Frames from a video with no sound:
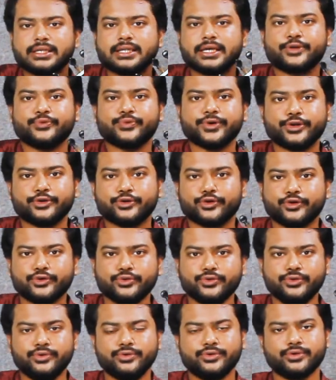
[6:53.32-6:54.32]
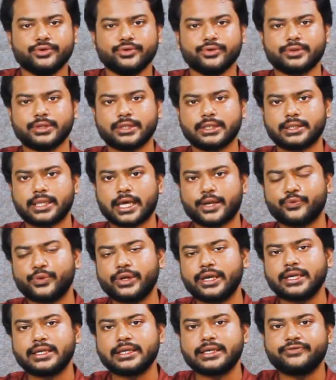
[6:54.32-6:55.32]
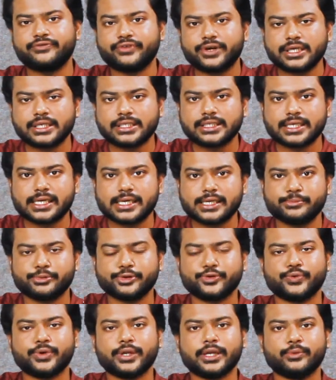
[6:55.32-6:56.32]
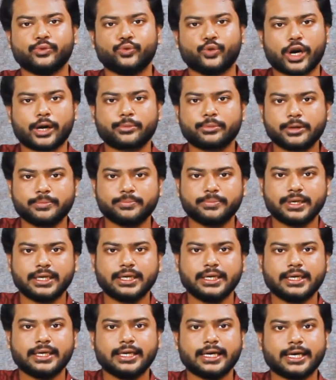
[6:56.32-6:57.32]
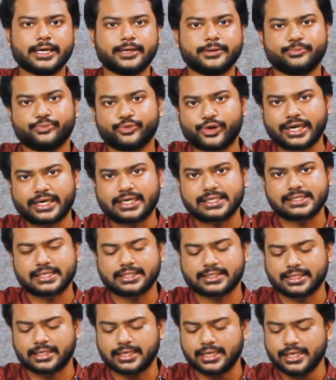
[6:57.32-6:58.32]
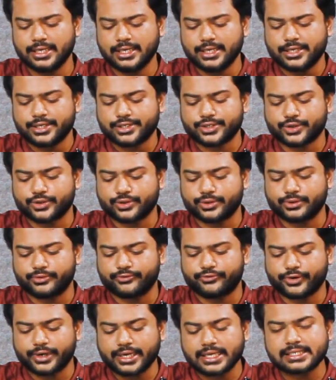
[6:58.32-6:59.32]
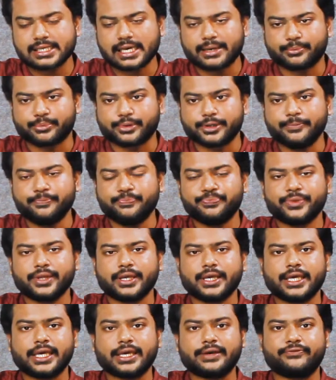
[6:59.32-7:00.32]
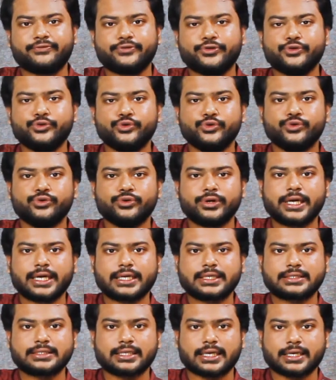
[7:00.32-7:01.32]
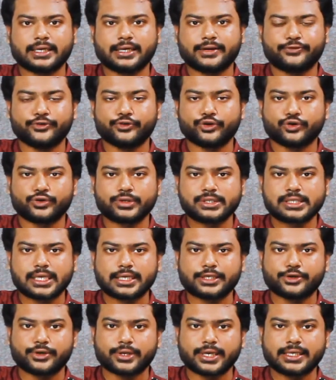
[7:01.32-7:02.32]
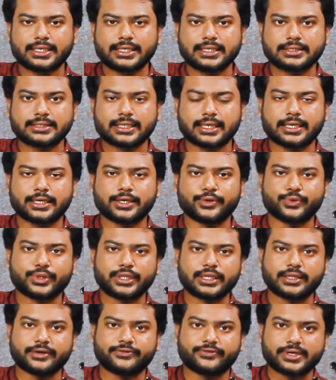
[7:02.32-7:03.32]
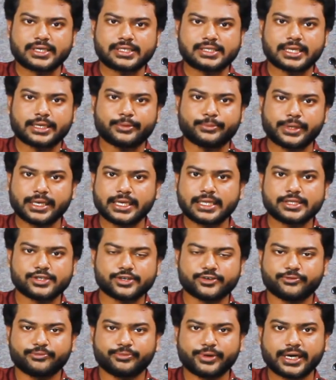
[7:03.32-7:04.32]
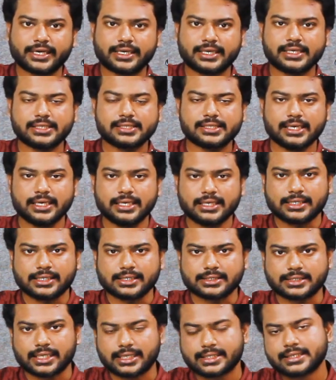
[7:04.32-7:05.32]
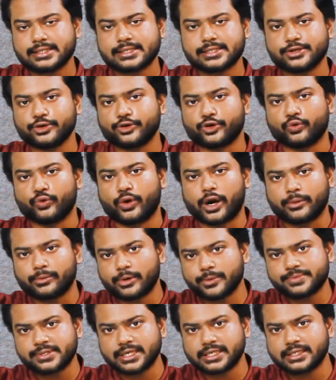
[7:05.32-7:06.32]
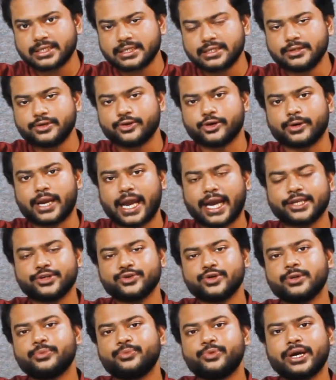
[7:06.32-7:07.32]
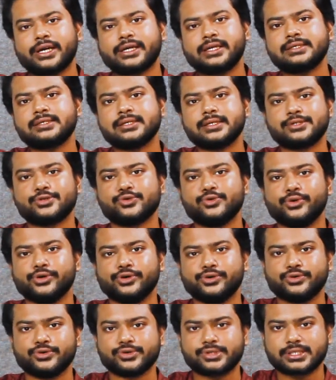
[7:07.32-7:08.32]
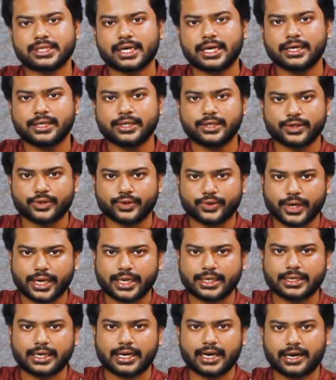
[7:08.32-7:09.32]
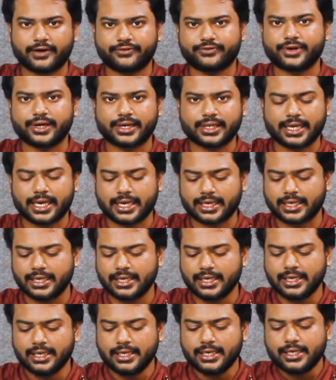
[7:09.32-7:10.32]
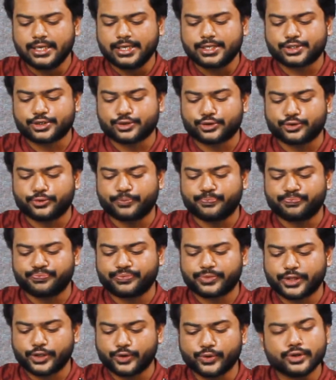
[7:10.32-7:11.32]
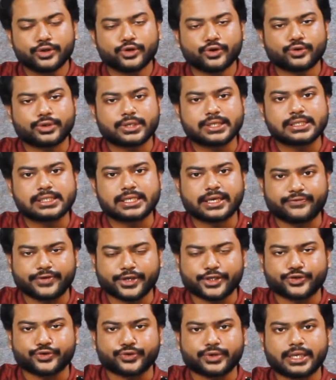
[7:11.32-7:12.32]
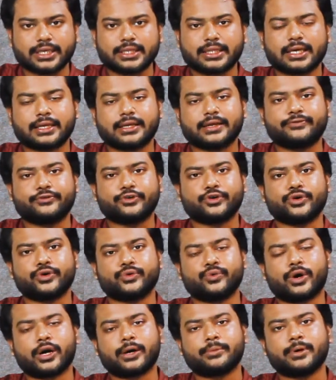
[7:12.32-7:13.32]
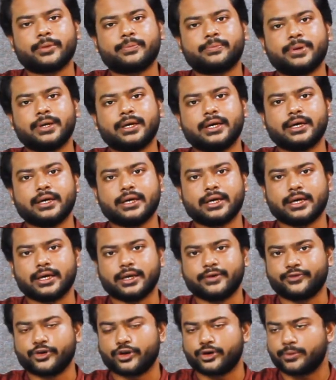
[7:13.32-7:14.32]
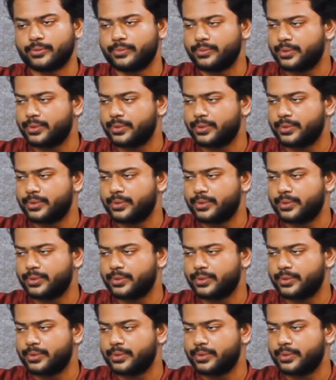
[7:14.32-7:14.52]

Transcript: that we know that we can differentiate between warm-up and practice session. So for example, if you get tired, if you notice that you're getting tired within the first 10 minutes of practice, that is your warm-up session. Your actual practice is going to start right after that. So you will notice eventually that if your warm-up, if you're